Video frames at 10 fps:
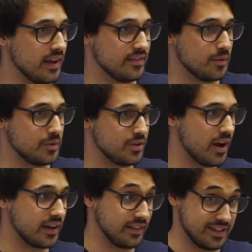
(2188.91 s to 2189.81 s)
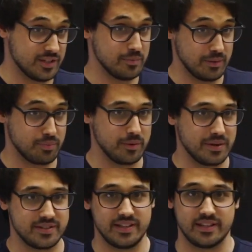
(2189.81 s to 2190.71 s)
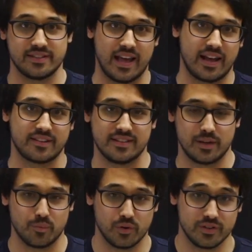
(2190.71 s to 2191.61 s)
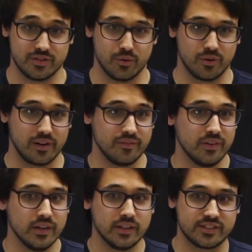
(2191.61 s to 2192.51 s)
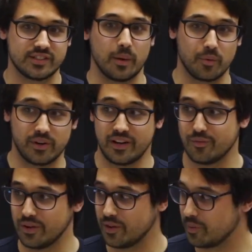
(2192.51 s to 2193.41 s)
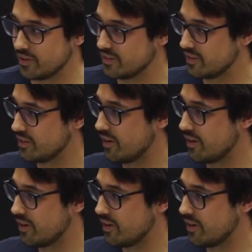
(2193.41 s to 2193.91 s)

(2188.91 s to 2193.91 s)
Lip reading: and someone talking, they should be pretty much the exact same words or a summary of what the person is